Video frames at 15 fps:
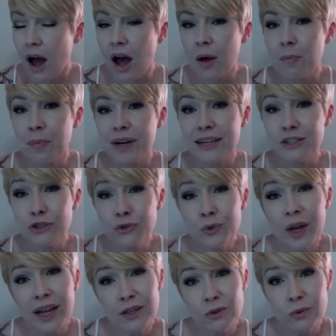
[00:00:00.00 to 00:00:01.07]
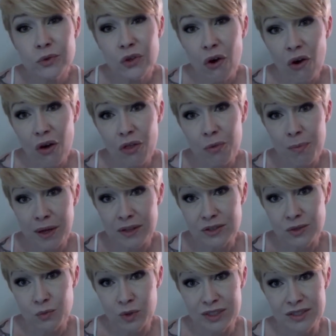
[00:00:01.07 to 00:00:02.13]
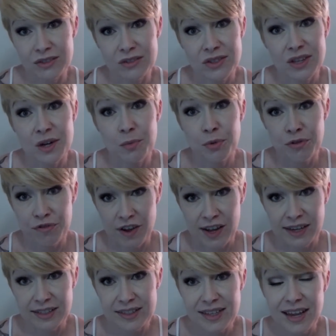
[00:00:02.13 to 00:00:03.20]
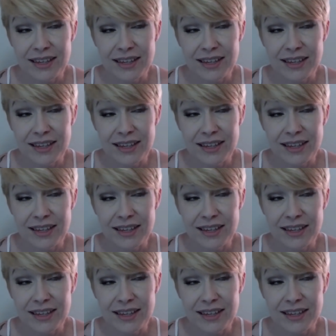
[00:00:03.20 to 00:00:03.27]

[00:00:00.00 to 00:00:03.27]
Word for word: but I do not use all the bells and whistles that it provides.